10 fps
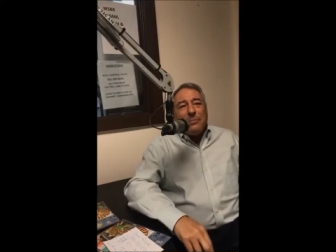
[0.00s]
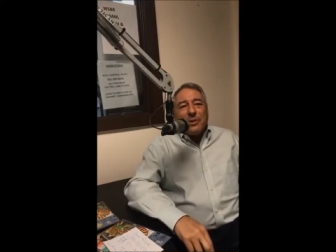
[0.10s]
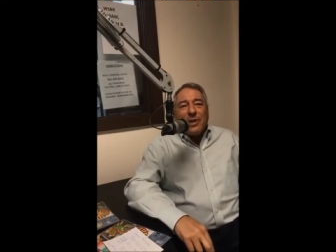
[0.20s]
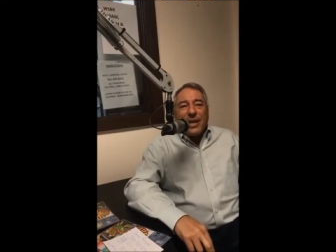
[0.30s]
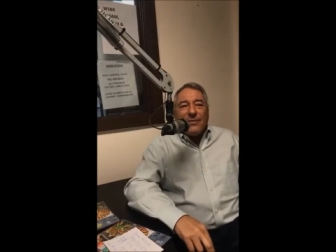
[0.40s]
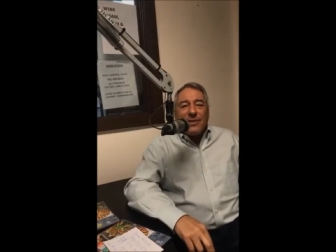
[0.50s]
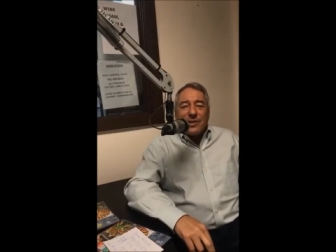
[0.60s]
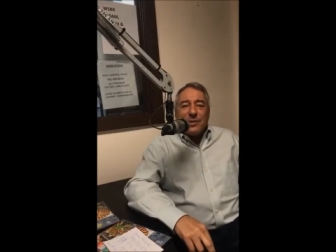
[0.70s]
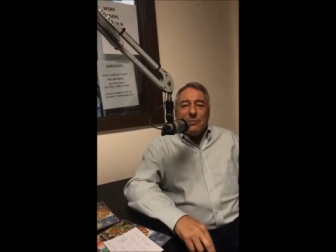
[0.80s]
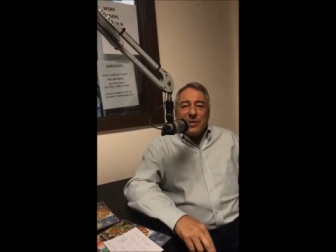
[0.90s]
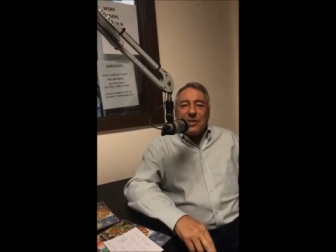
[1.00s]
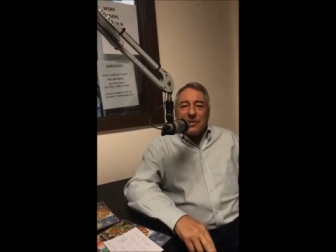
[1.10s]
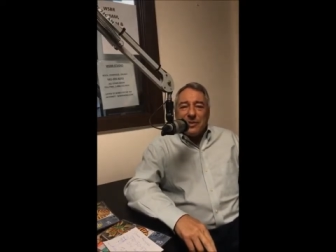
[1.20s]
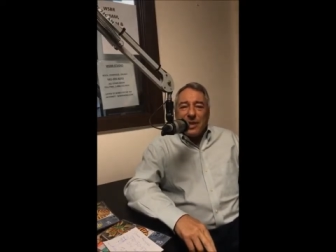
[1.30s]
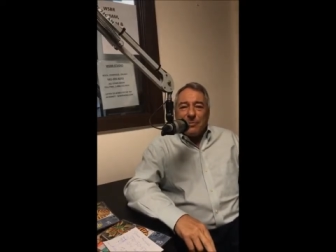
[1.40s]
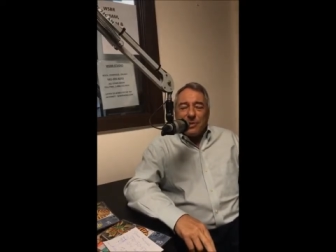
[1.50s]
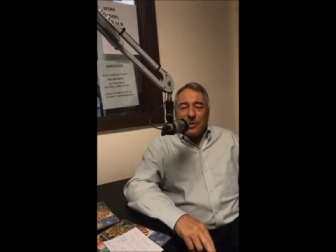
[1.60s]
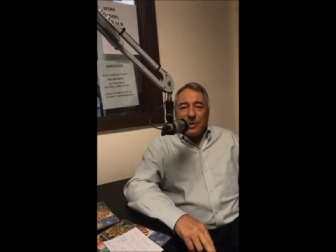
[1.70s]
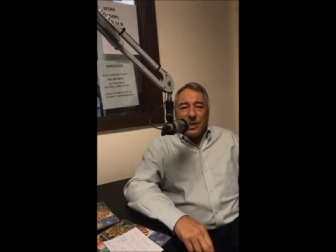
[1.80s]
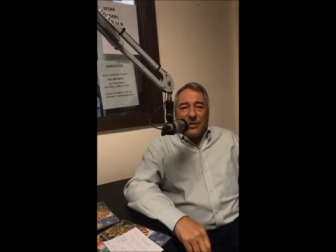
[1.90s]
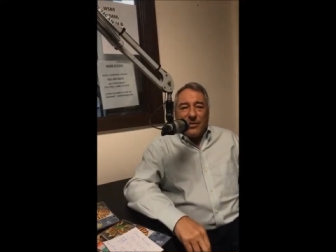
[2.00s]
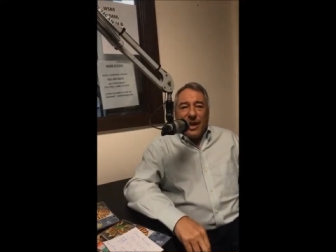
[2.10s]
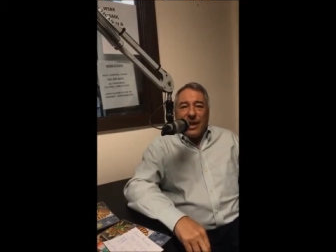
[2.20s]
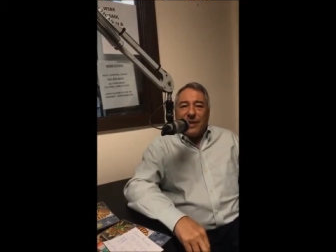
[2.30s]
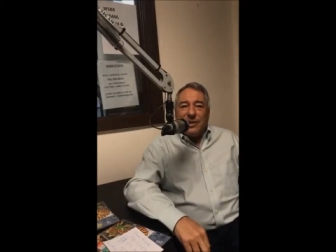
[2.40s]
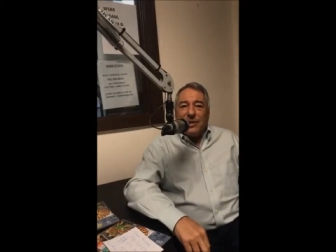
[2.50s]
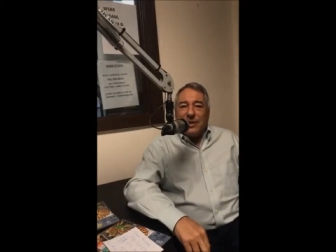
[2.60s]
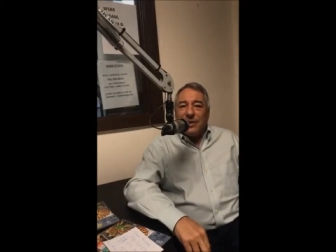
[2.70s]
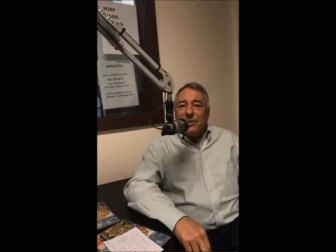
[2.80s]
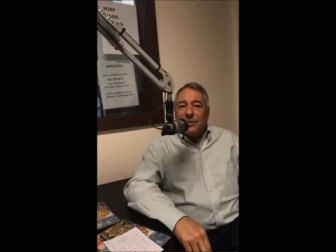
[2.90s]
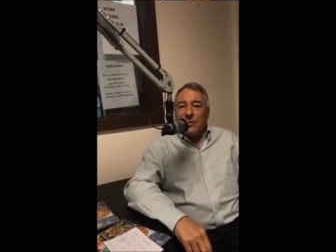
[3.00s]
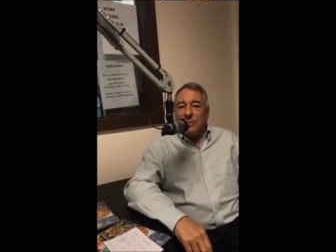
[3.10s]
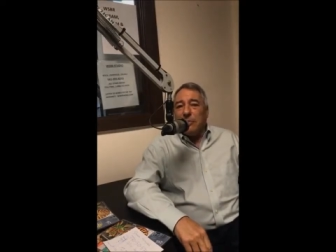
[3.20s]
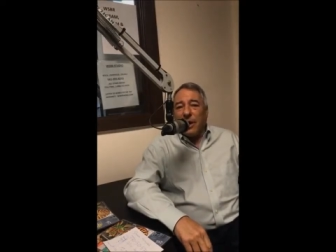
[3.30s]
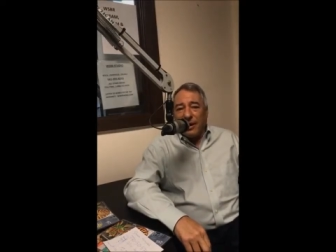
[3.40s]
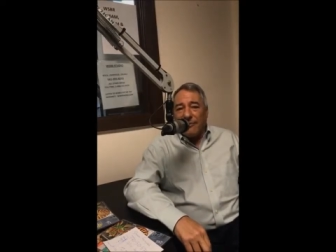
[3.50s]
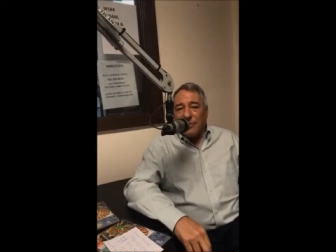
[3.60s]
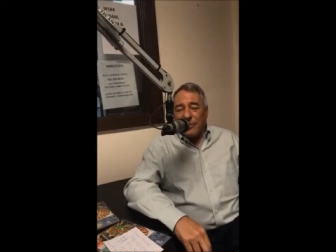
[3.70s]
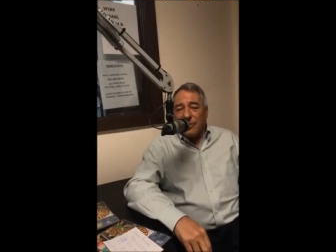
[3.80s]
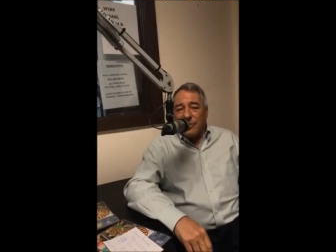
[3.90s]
people have this misconception that you need to impoverish